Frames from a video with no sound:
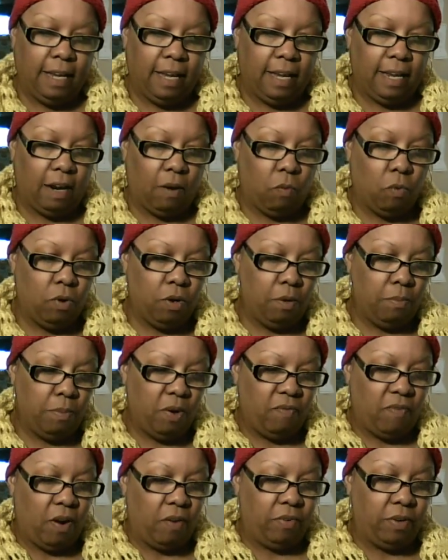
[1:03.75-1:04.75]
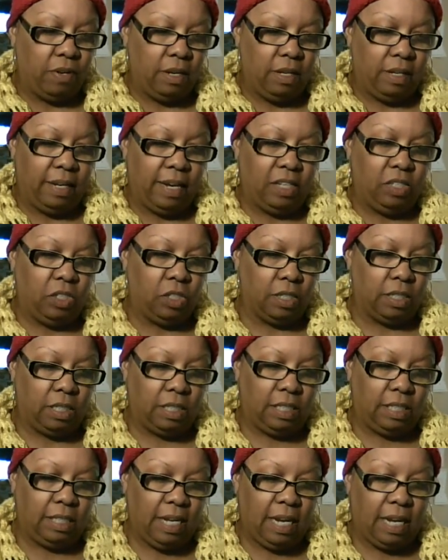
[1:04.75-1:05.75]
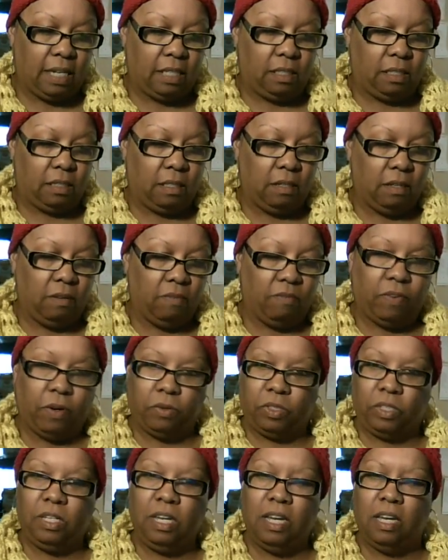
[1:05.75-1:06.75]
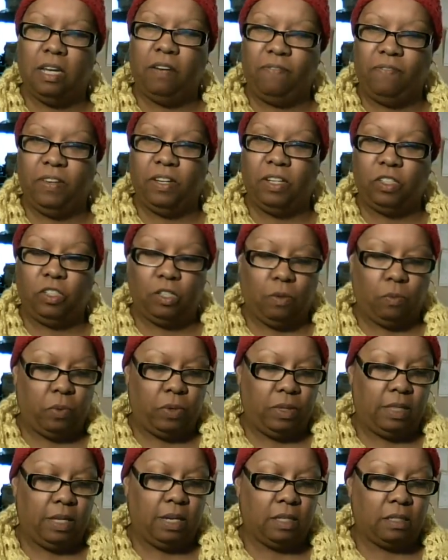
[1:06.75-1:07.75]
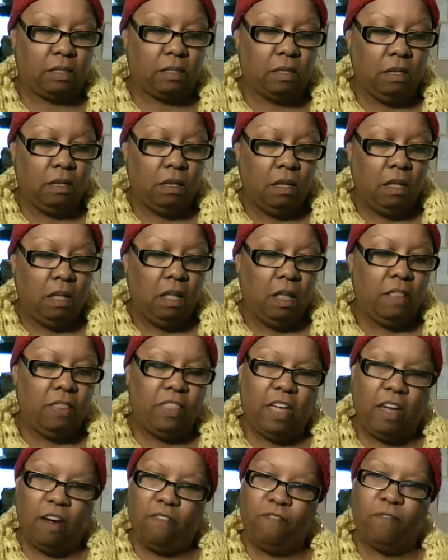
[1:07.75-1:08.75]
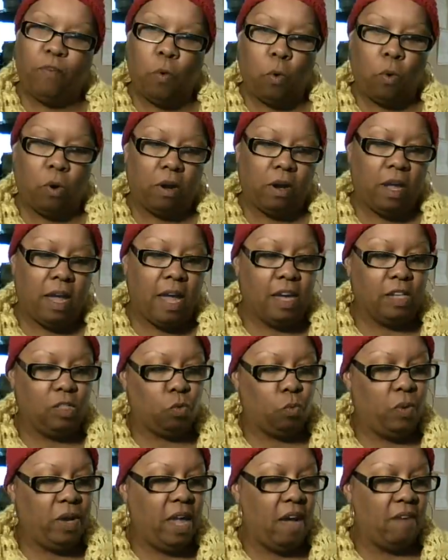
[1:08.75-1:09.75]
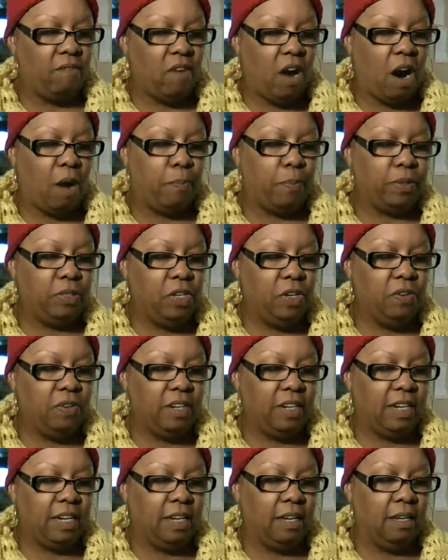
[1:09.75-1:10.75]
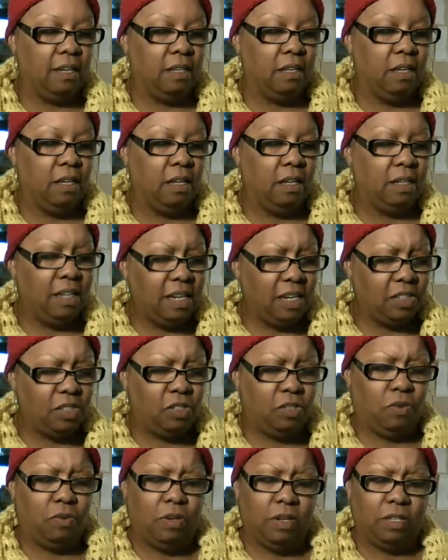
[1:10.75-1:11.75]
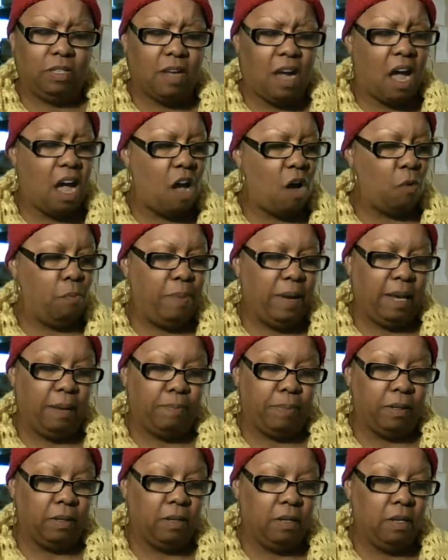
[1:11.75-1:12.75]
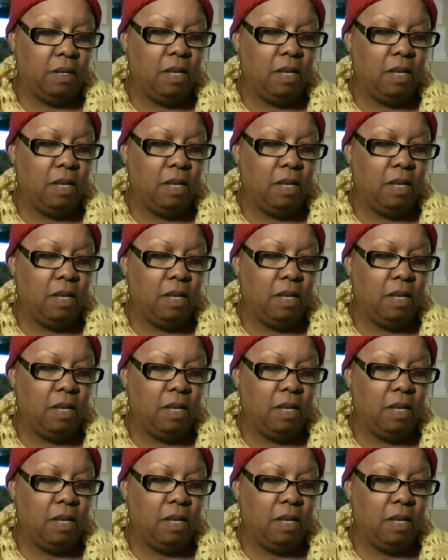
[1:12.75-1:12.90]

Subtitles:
And I want to move over to Galatians 6, verse 10, and finish up with this. Therefore, as we have opportunity, let us do good to all people,